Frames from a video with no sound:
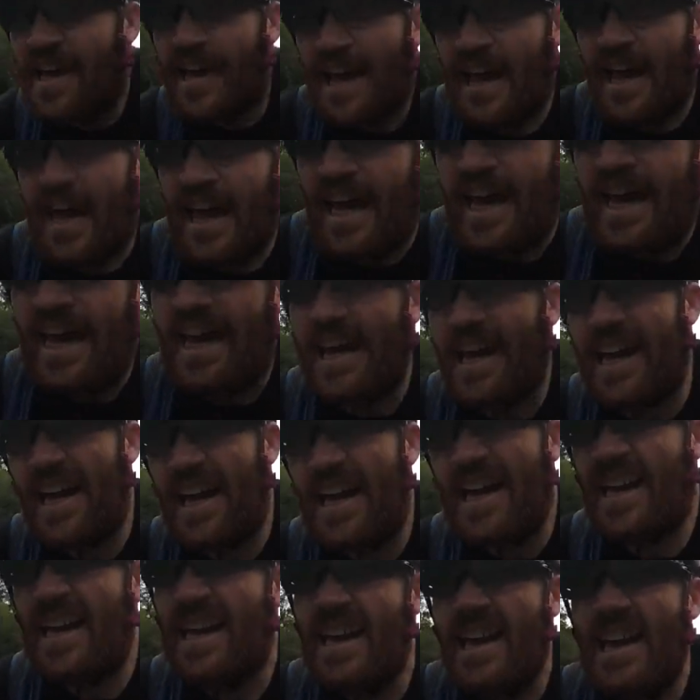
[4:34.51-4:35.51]

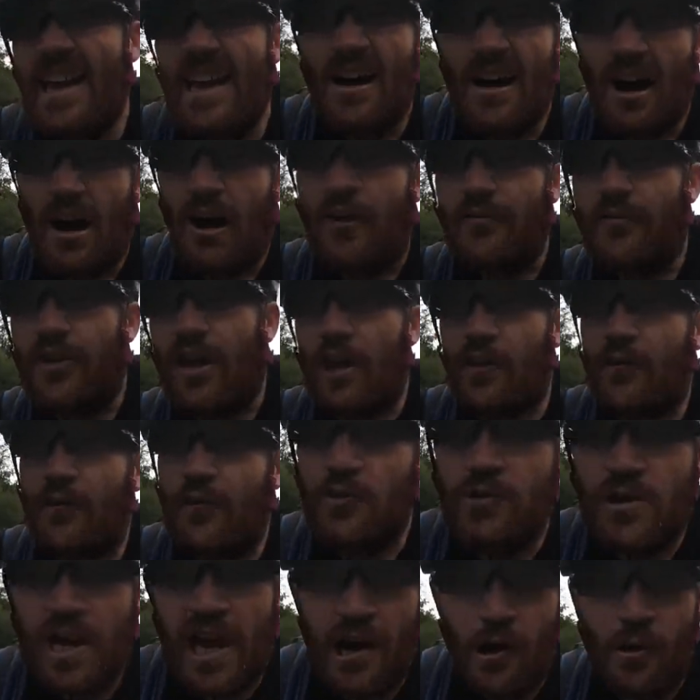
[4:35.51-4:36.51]
I've done a
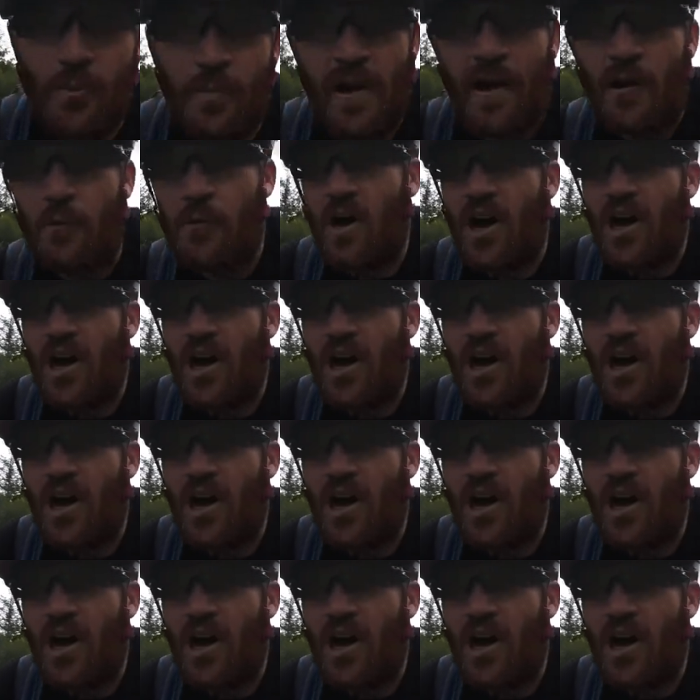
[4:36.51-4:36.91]
few kettlebell